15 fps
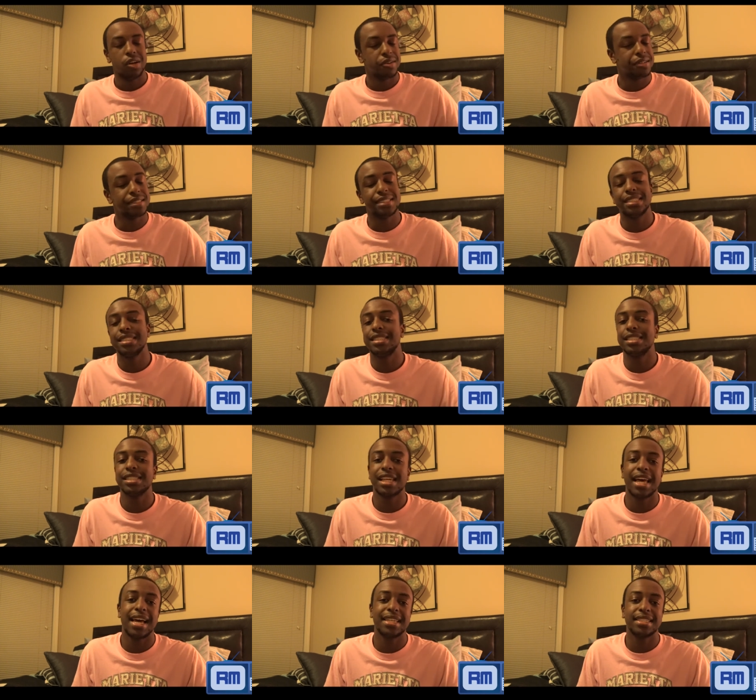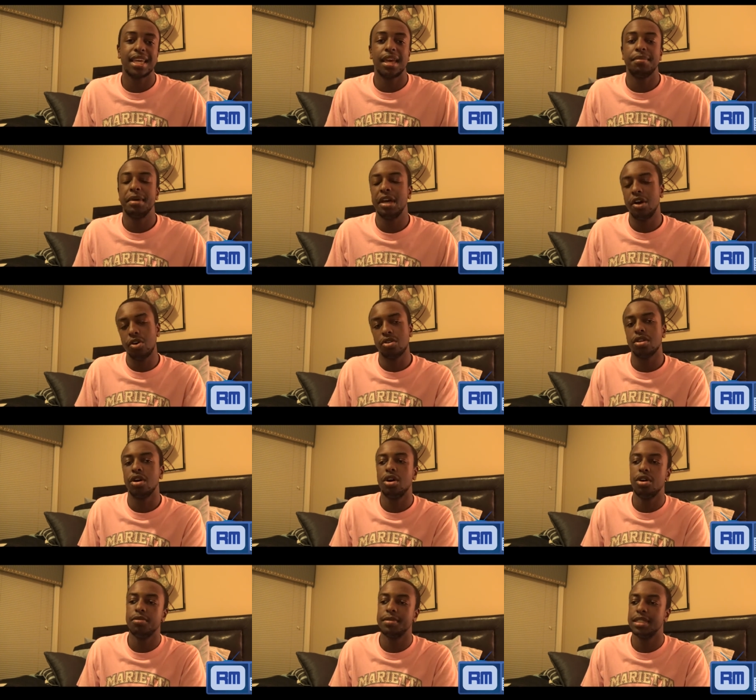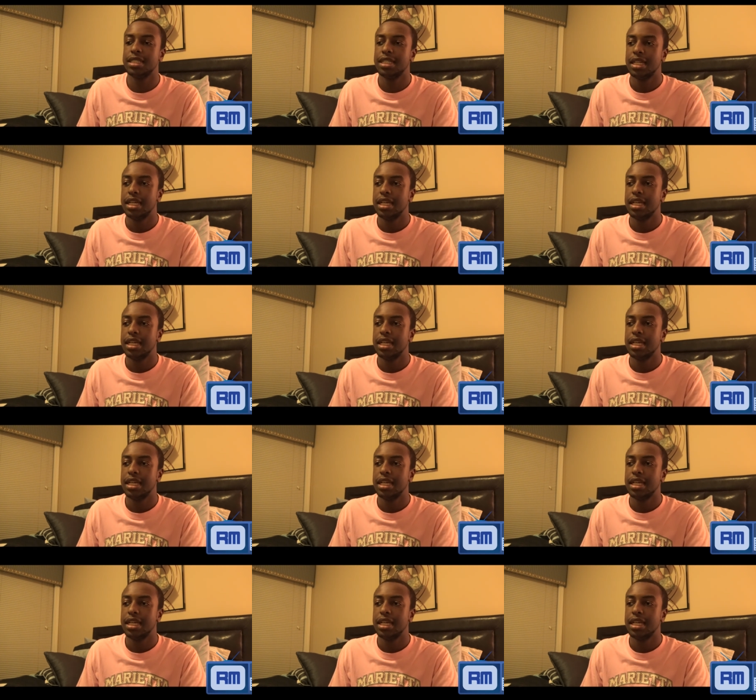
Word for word: or since his last game at Oklahoma,